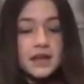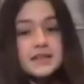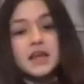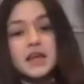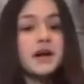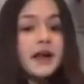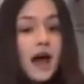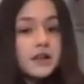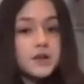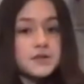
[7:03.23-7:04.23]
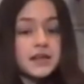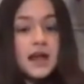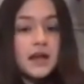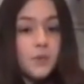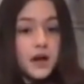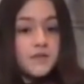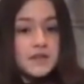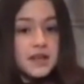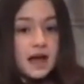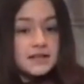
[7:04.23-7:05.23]
lace that you are not losing in one of
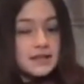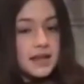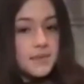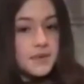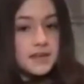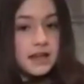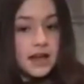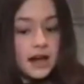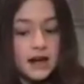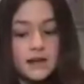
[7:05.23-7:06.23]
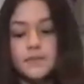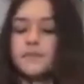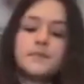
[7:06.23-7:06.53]
the slots to keep it secure.